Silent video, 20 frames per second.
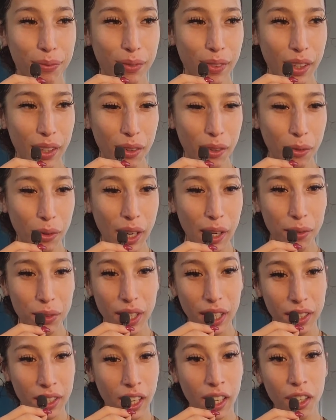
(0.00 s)
we have
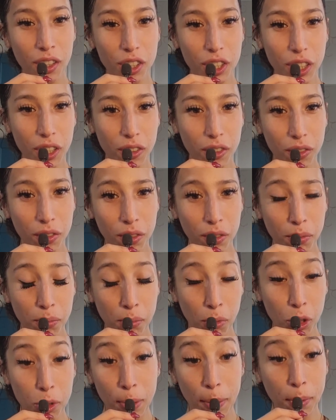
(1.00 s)
technology.
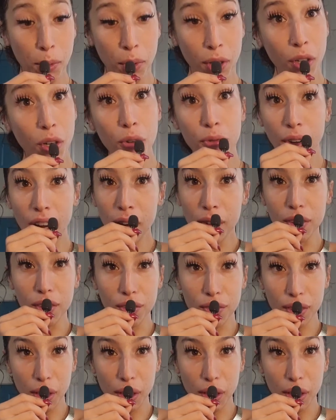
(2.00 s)
Most people want to go viral.